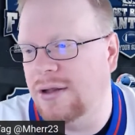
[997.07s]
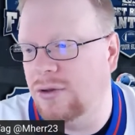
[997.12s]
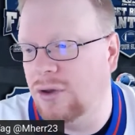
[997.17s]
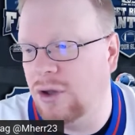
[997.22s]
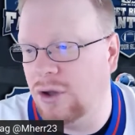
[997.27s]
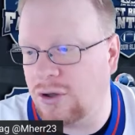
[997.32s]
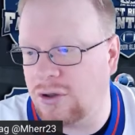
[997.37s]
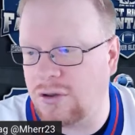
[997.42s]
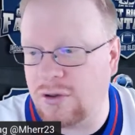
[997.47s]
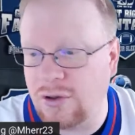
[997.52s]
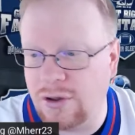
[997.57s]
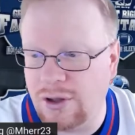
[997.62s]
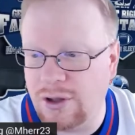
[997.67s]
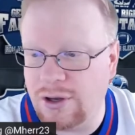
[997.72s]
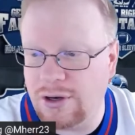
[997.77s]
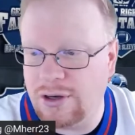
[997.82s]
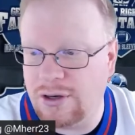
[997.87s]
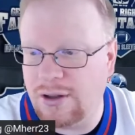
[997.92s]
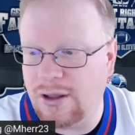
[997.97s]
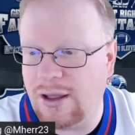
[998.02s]
looks
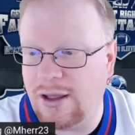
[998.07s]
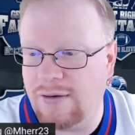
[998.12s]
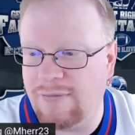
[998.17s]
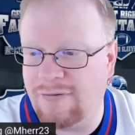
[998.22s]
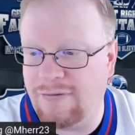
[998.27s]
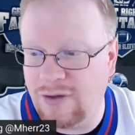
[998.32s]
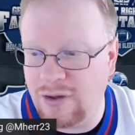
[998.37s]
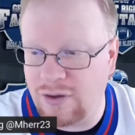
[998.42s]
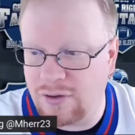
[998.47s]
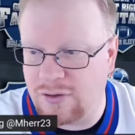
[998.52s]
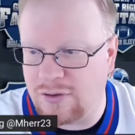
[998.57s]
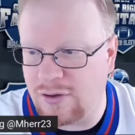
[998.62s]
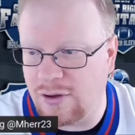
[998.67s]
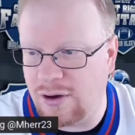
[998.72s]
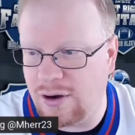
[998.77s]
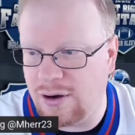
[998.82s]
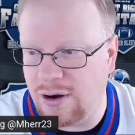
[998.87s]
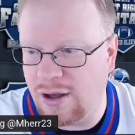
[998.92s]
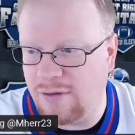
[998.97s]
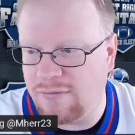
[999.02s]
good and feels
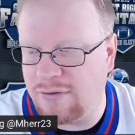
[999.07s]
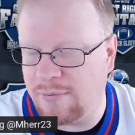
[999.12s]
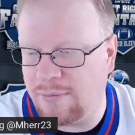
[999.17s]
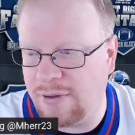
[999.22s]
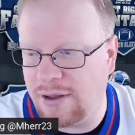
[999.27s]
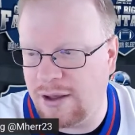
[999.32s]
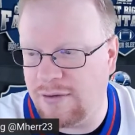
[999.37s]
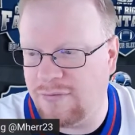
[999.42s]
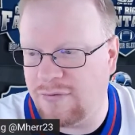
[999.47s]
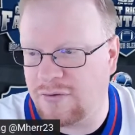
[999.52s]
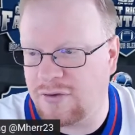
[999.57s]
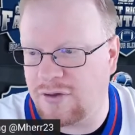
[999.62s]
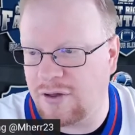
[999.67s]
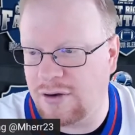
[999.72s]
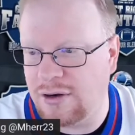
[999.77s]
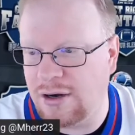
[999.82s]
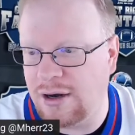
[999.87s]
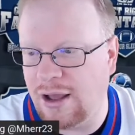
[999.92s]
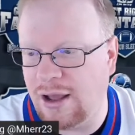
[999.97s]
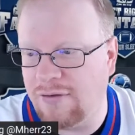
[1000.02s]
good enough to play for
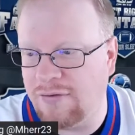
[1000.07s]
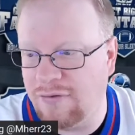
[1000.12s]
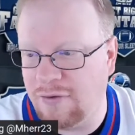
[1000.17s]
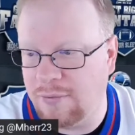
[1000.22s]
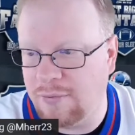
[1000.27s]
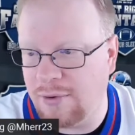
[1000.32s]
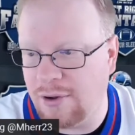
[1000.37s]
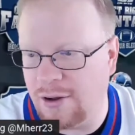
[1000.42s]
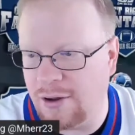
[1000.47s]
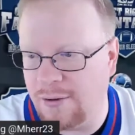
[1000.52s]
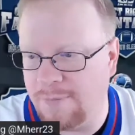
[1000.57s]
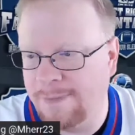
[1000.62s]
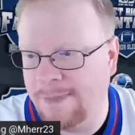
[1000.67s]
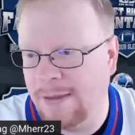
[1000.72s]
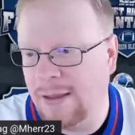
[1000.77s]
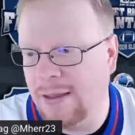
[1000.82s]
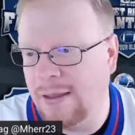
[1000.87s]
Sunday Night Football.